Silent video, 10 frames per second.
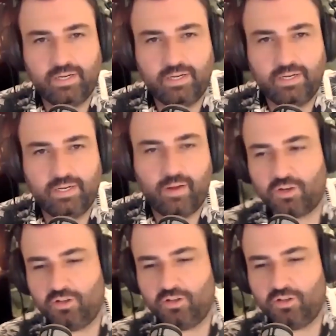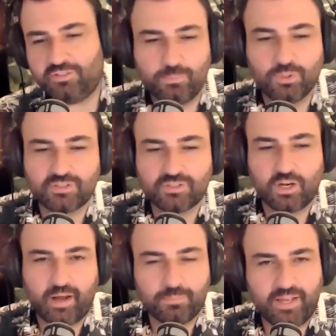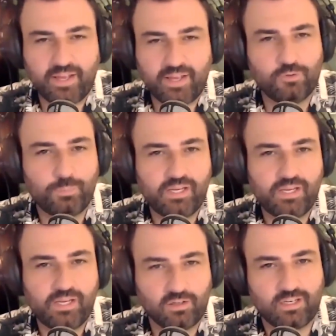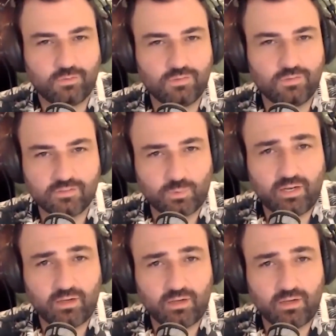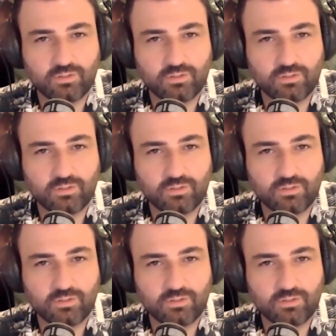with the cost of these inputs going up, that's a very big cost saving as well.